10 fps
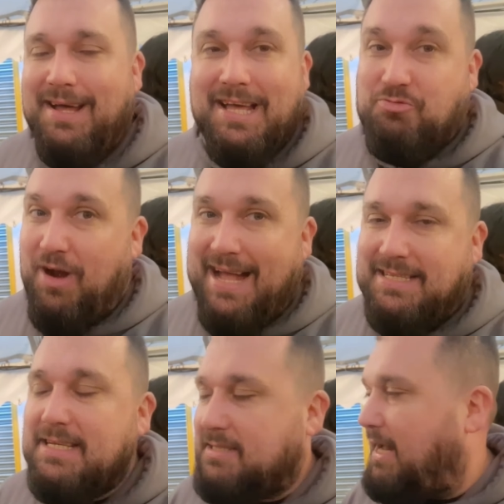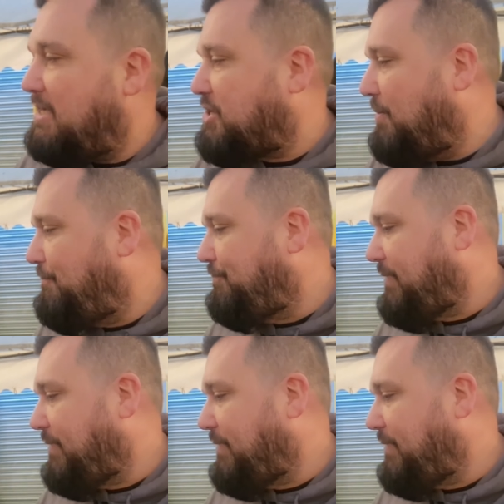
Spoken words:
It's red. That looks good.